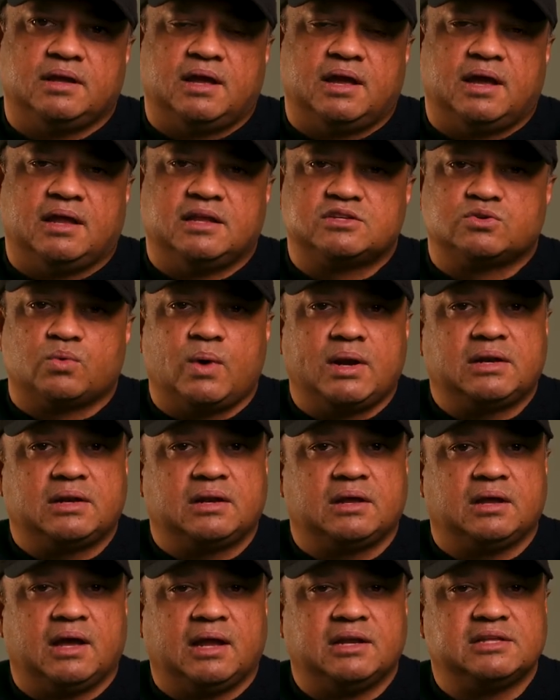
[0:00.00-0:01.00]
And
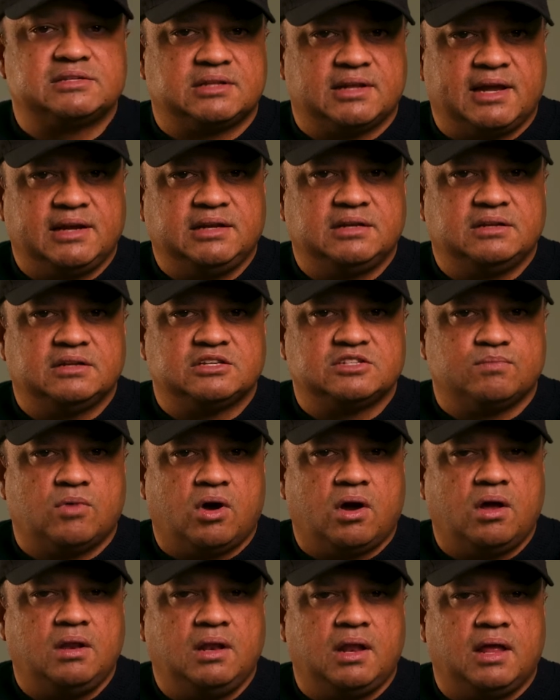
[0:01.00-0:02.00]
it's light and
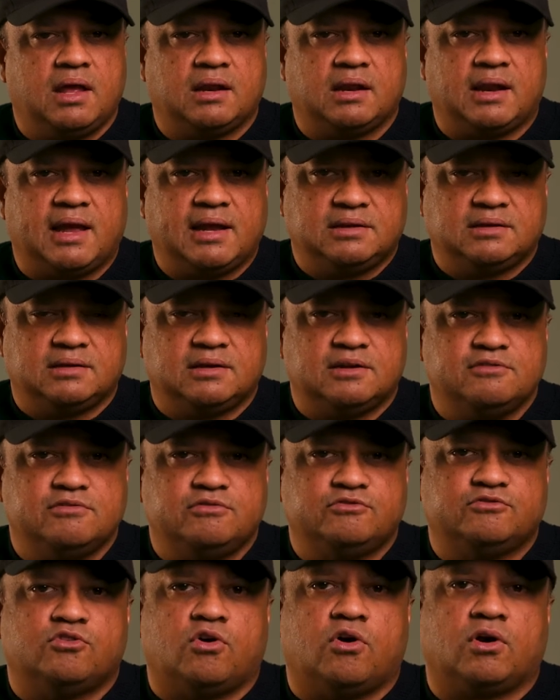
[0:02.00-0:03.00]
small and light enough
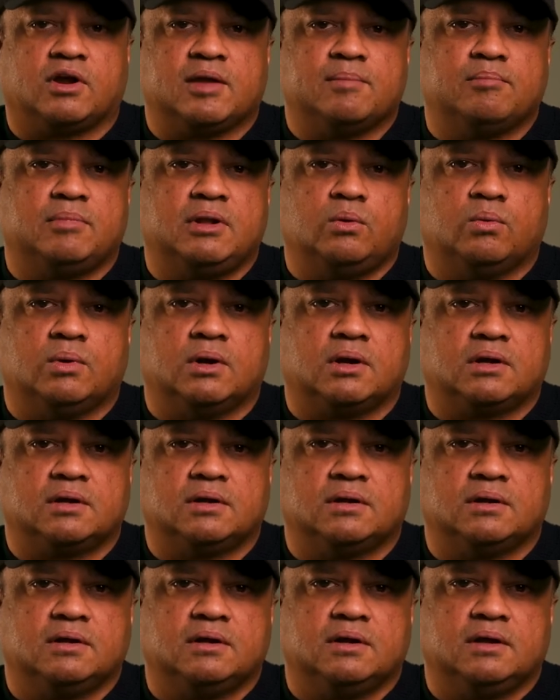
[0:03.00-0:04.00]
for gimbal work.
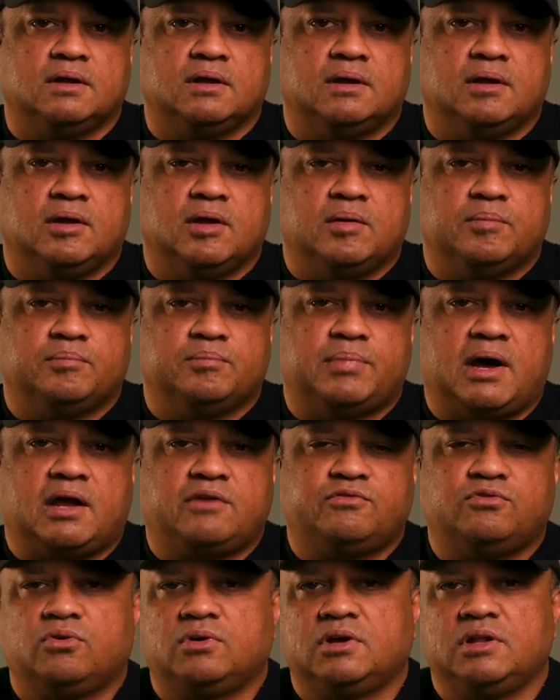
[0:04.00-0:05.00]

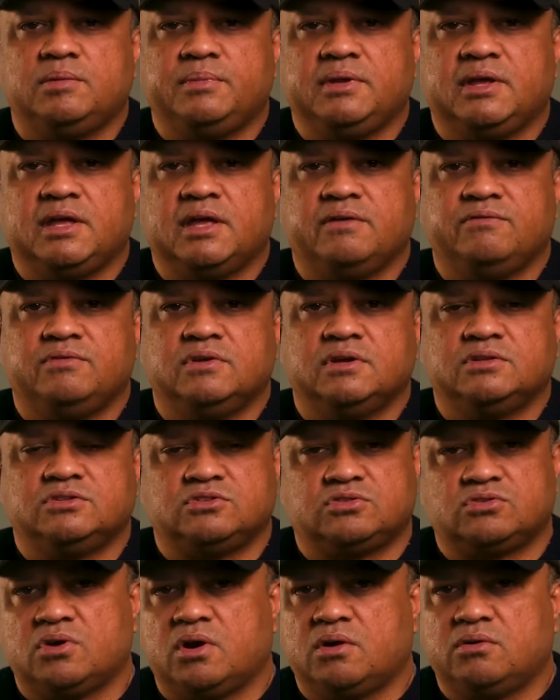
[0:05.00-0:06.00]
Parfocal behavior
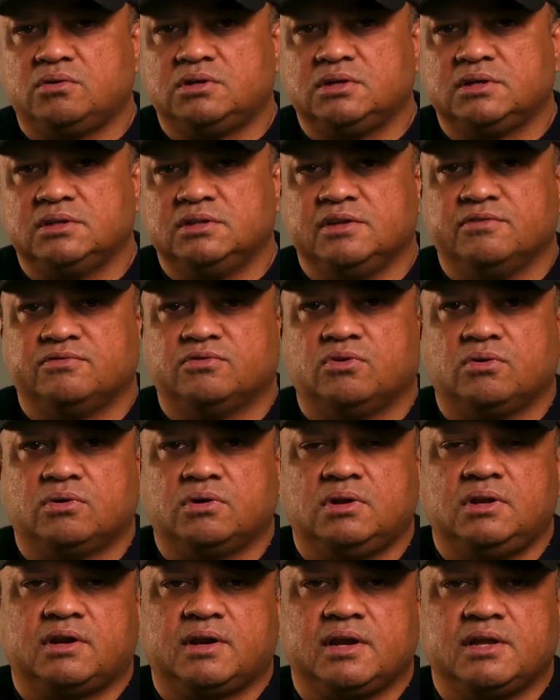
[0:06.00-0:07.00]
throughout the
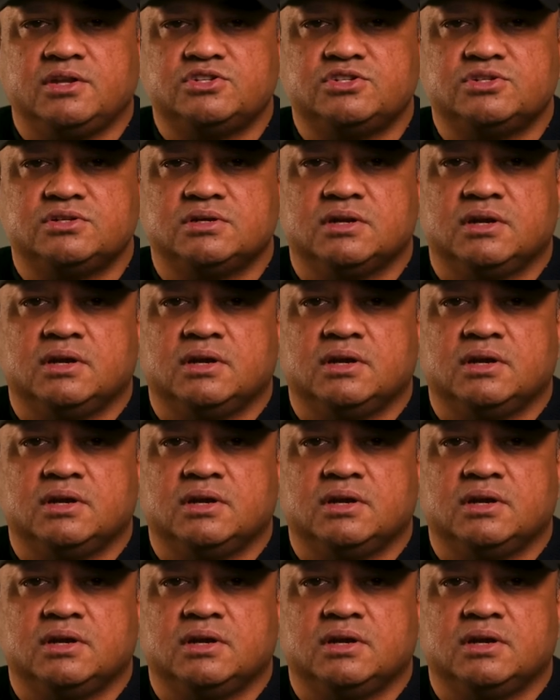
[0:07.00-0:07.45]
focal range,